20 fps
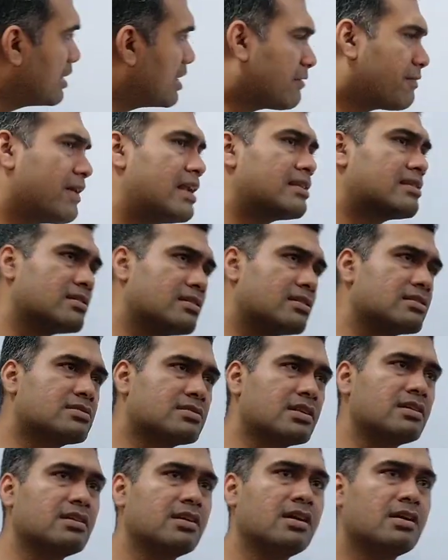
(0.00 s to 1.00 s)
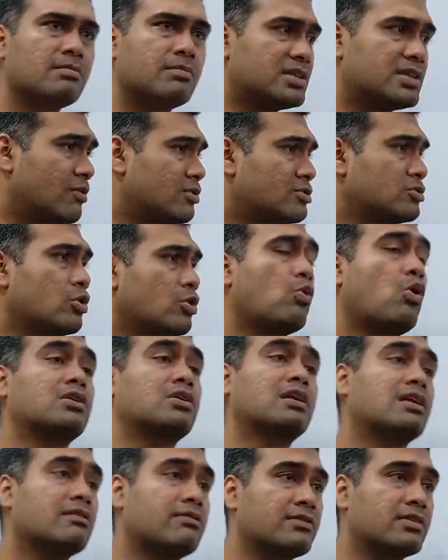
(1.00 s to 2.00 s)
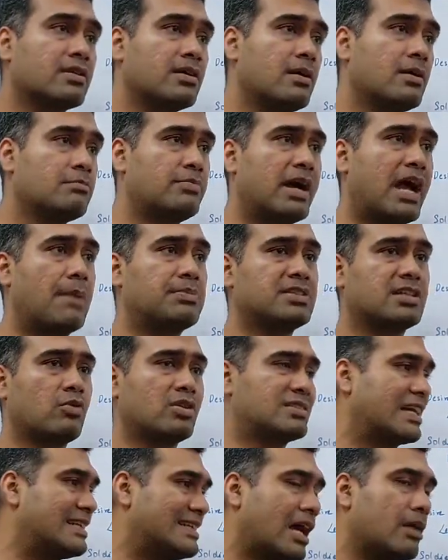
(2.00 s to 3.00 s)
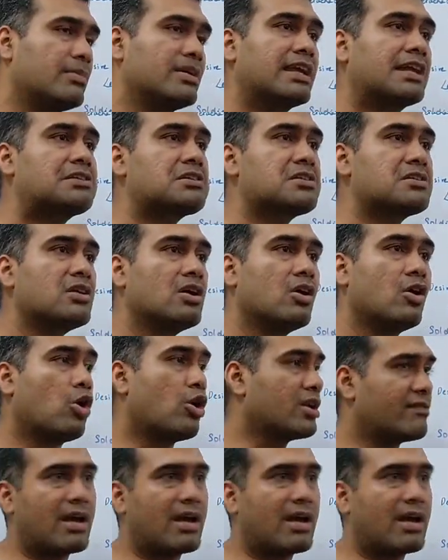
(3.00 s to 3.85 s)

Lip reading: He felt thirsty, but there was no water left. Perhaps it was contaminated or